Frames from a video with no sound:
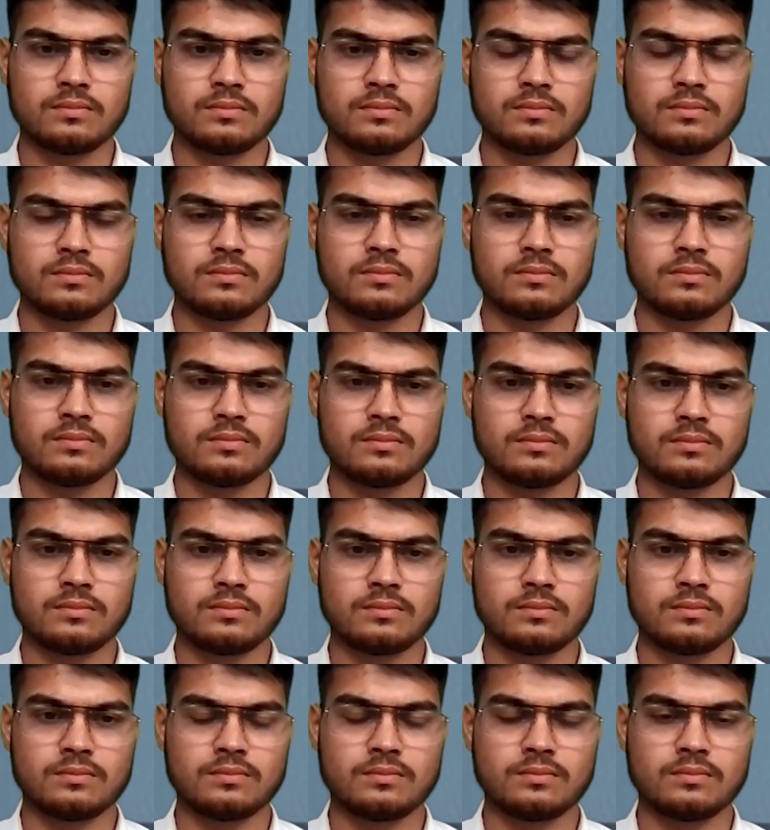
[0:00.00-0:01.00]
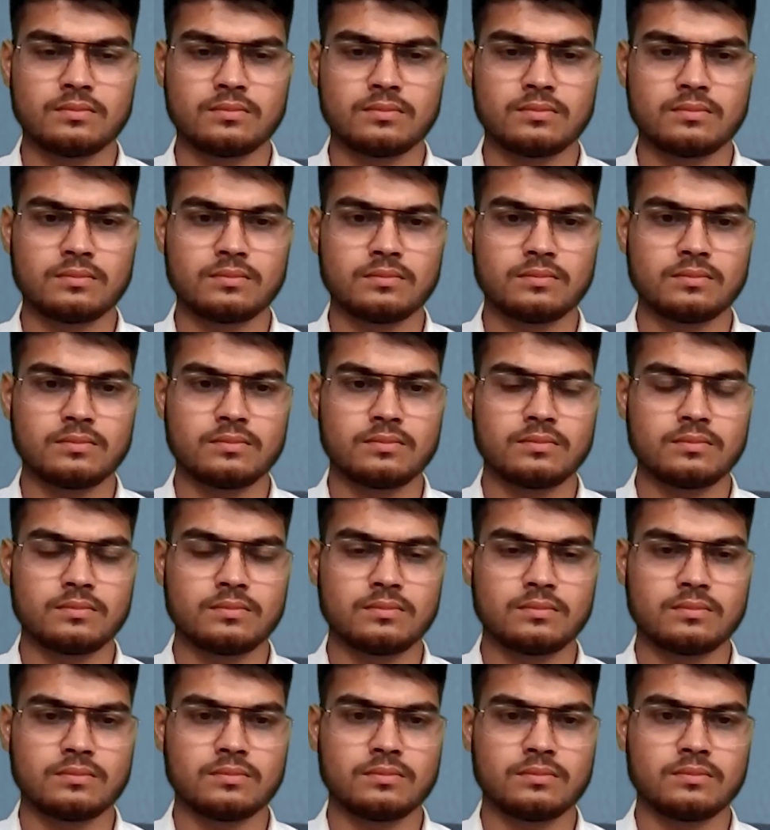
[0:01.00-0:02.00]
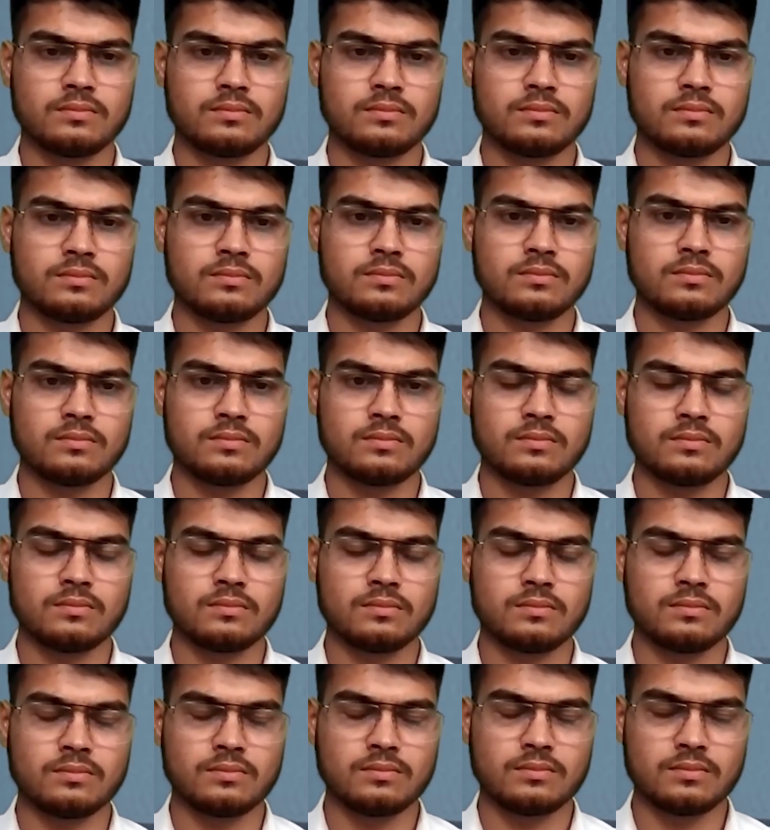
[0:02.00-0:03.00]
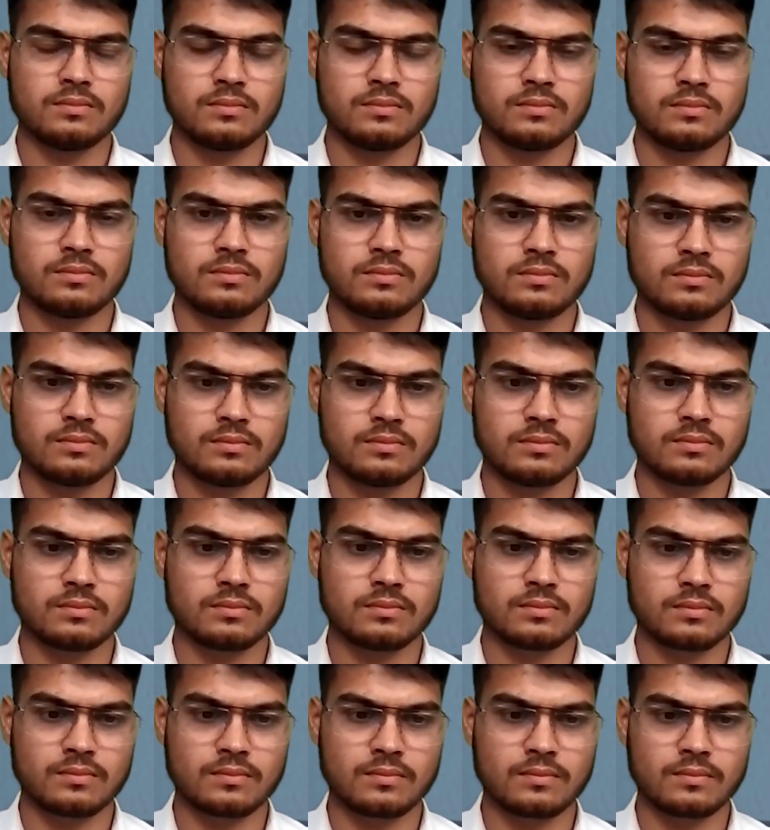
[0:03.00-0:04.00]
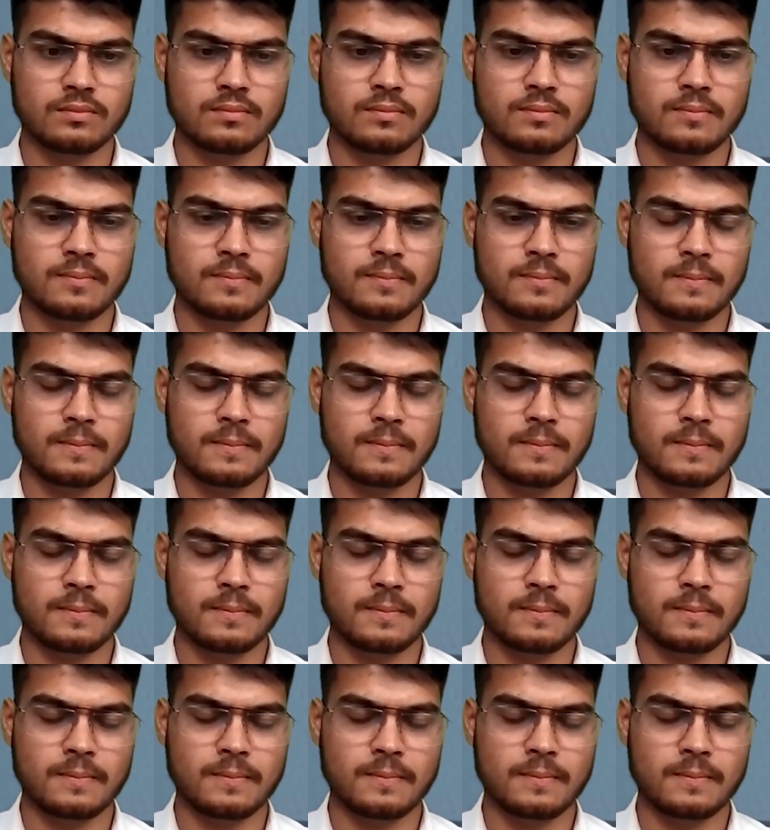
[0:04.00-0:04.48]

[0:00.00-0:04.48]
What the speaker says: [no speech]